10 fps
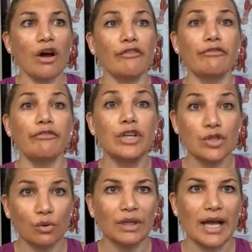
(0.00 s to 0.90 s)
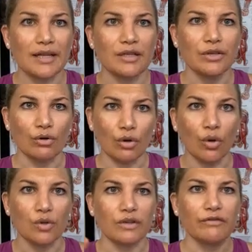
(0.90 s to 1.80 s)
of visualizing your
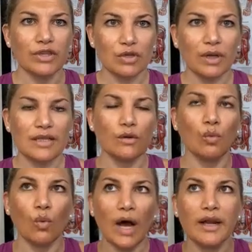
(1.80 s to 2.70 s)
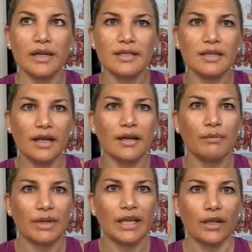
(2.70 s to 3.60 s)
goals, of visualizing what is it going to
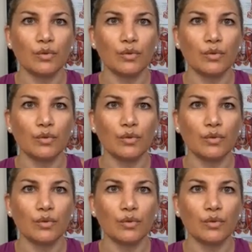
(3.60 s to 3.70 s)
be,